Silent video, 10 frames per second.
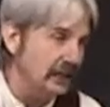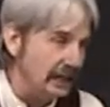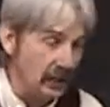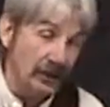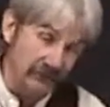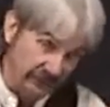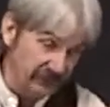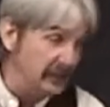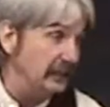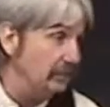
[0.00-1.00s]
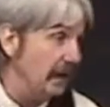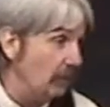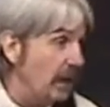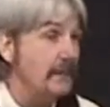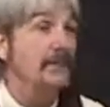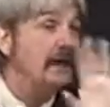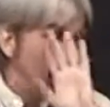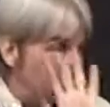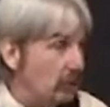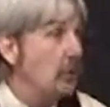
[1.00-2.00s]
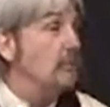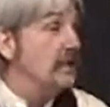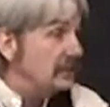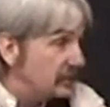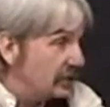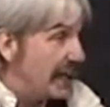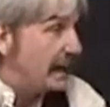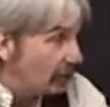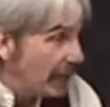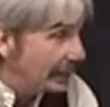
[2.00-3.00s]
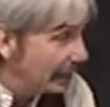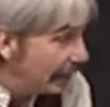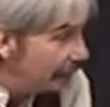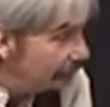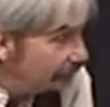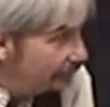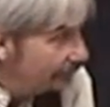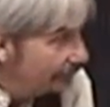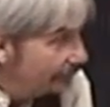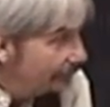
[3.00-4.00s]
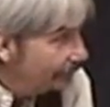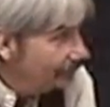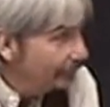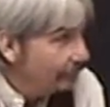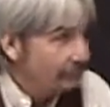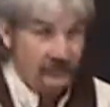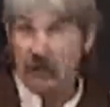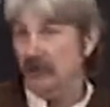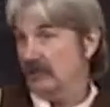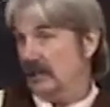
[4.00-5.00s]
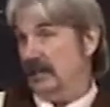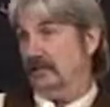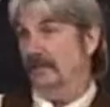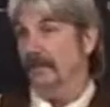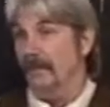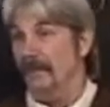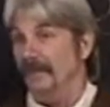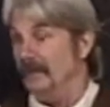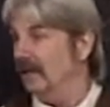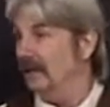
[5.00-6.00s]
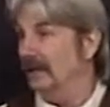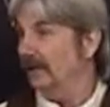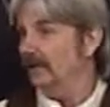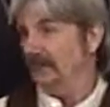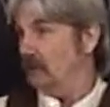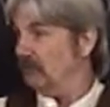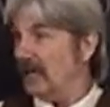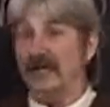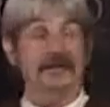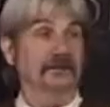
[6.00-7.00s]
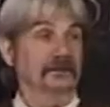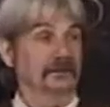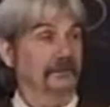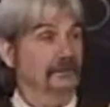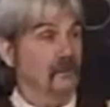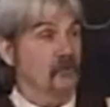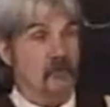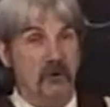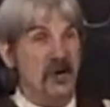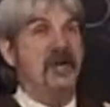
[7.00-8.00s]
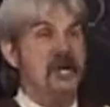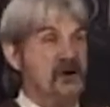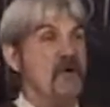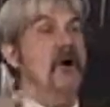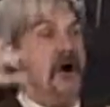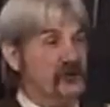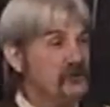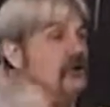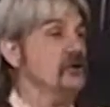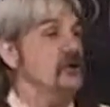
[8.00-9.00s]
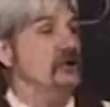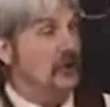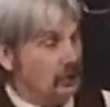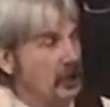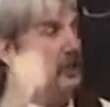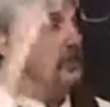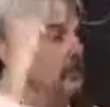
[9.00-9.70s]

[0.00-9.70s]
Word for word: your head off if you get in my way, but we won't mention that right now. So it's like, um, okay, we want you. We